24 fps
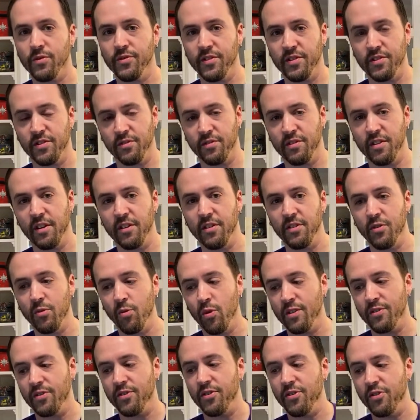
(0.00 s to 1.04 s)
This will tell you
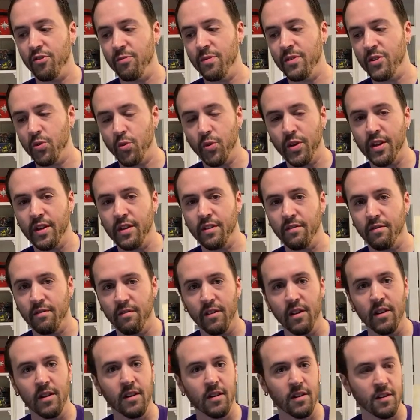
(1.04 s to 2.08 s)
what to do between,
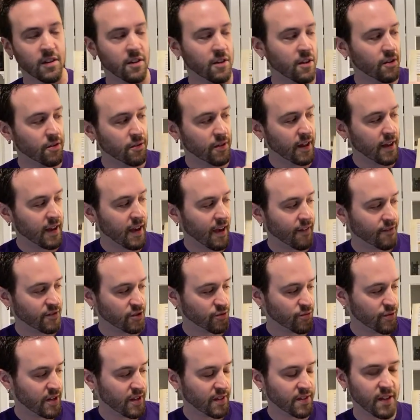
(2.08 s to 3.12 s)
like as you're
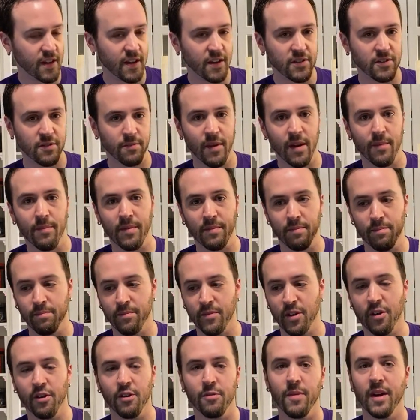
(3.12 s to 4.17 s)
reading things, it might
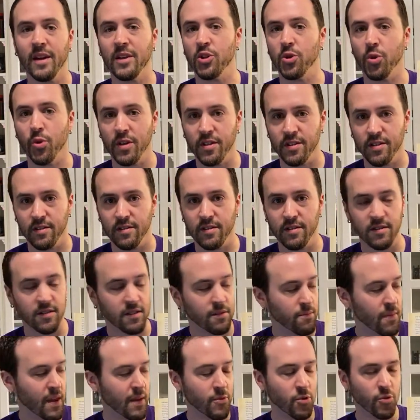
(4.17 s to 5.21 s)
tell you to make choices, and
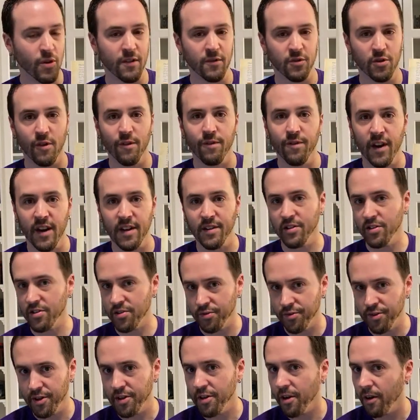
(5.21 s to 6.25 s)
maybe you have to go find a
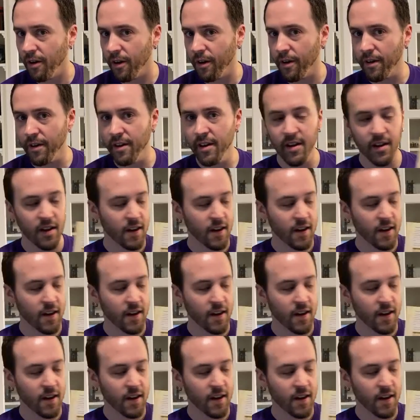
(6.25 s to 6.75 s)
story card.